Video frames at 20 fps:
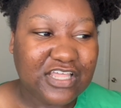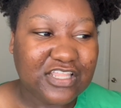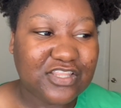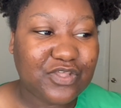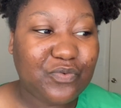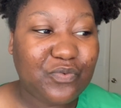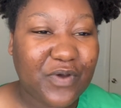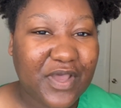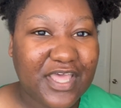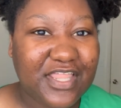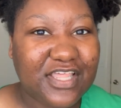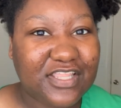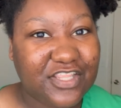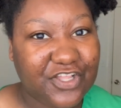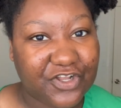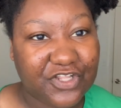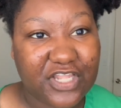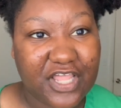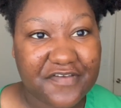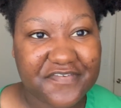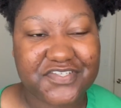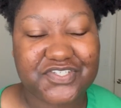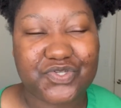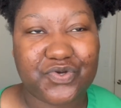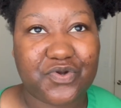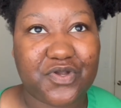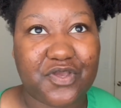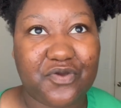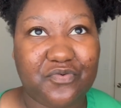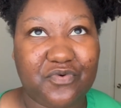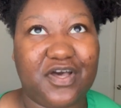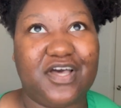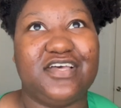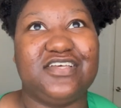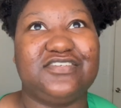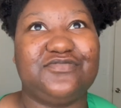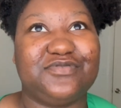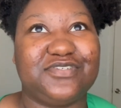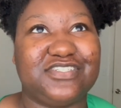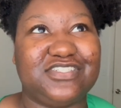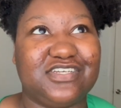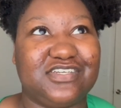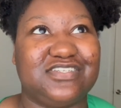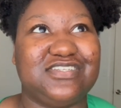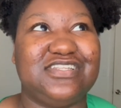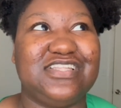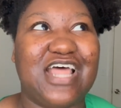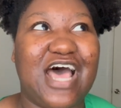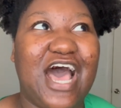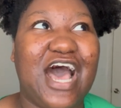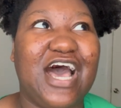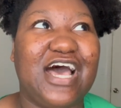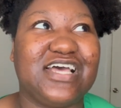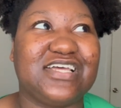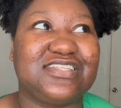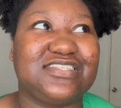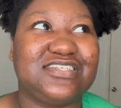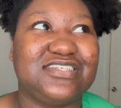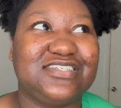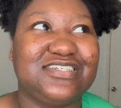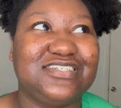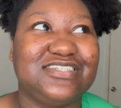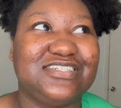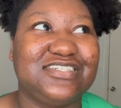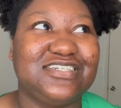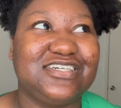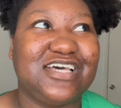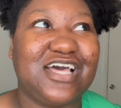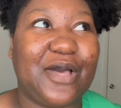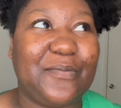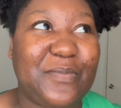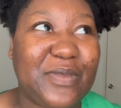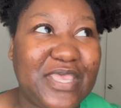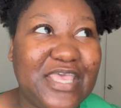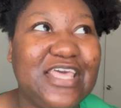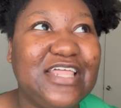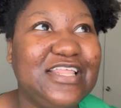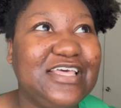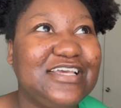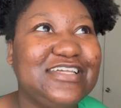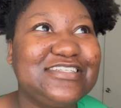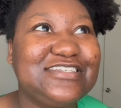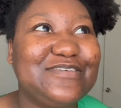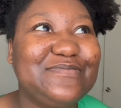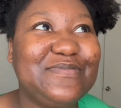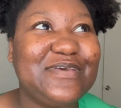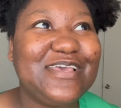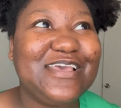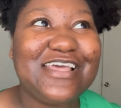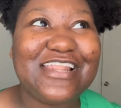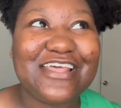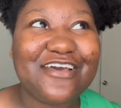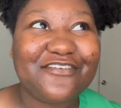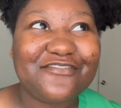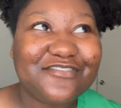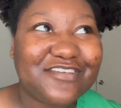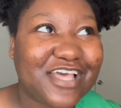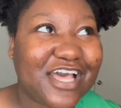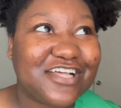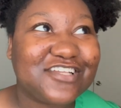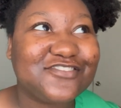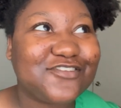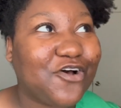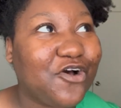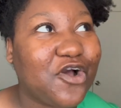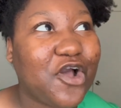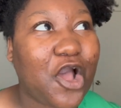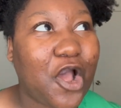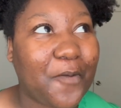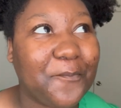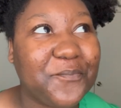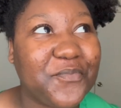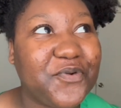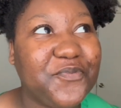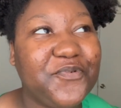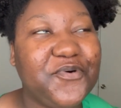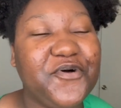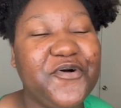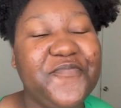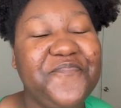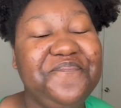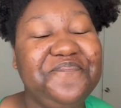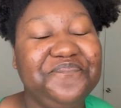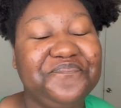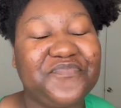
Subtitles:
the way that their love story was just not appealing to me, and I got so uncomfortable.